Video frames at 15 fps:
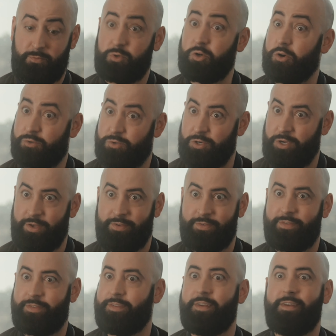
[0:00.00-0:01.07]

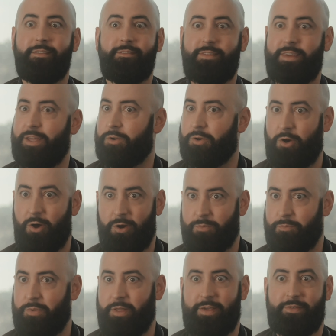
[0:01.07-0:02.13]
churches,
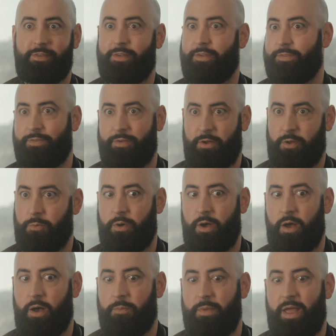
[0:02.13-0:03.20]
kindergarten places,
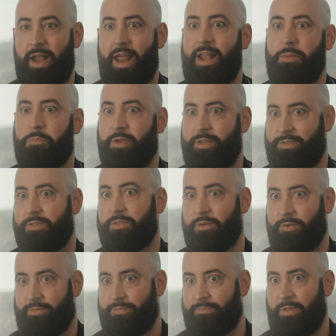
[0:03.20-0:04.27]
any place that
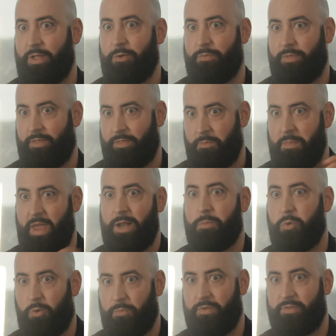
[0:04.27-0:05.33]
there's, the main
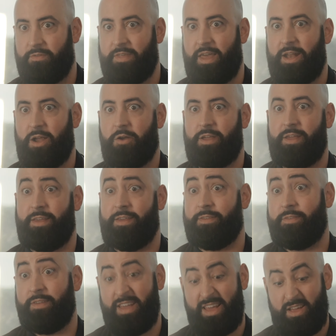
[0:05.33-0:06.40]
purpose of that area
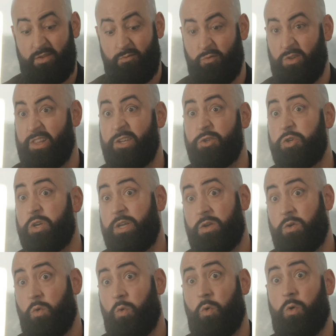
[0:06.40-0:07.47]
is
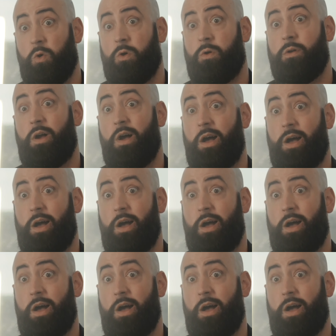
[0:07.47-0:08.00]
religion or,